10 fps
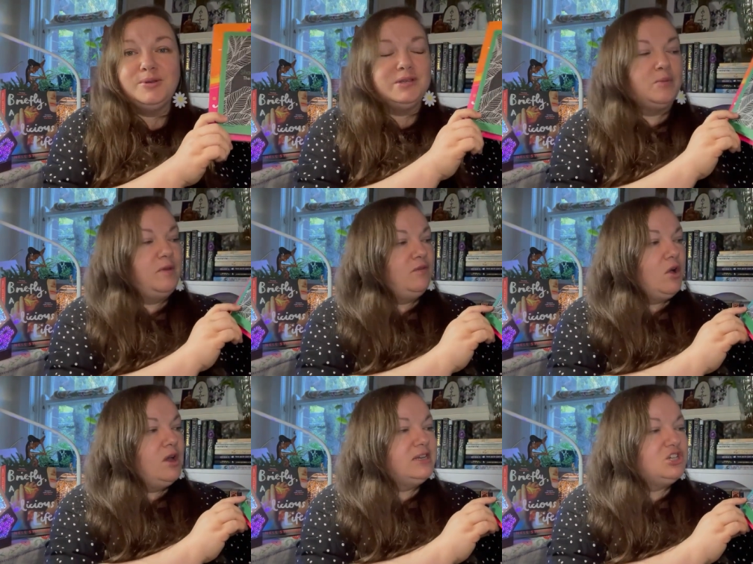So we've
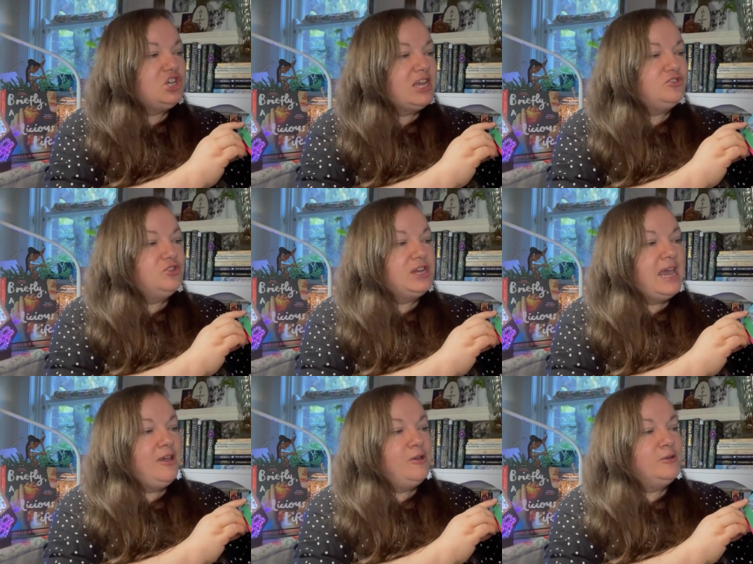got Shastra
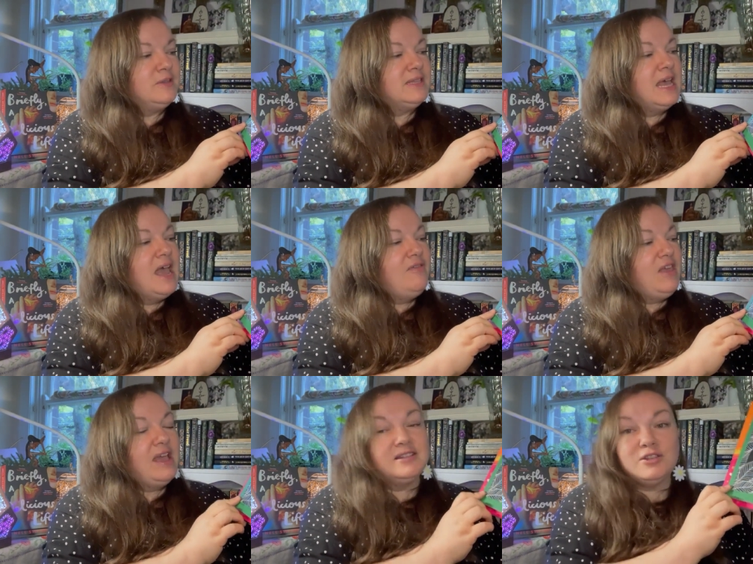The
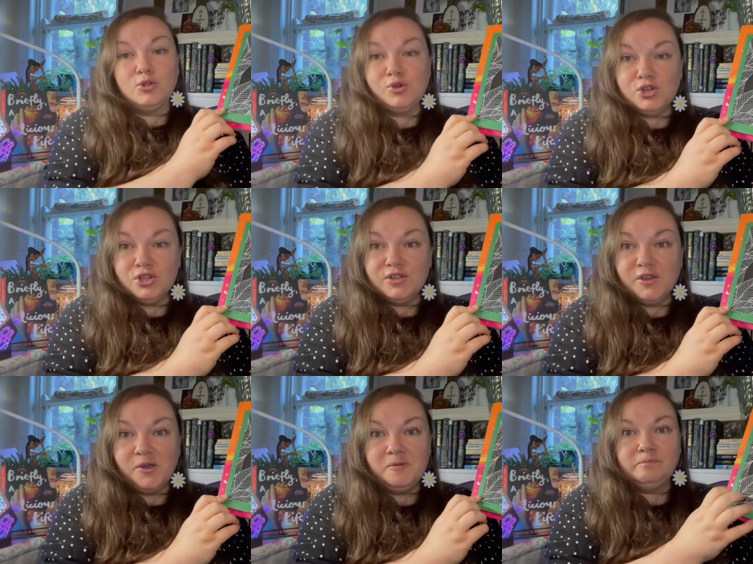Exclusion
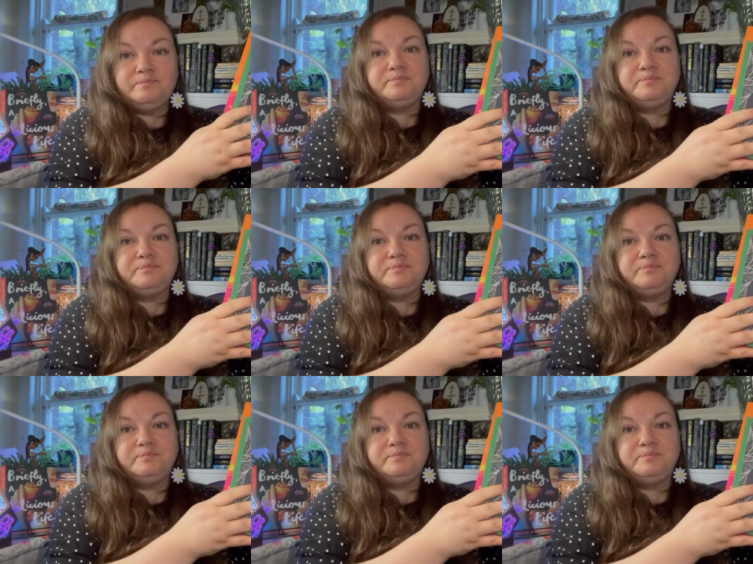Zone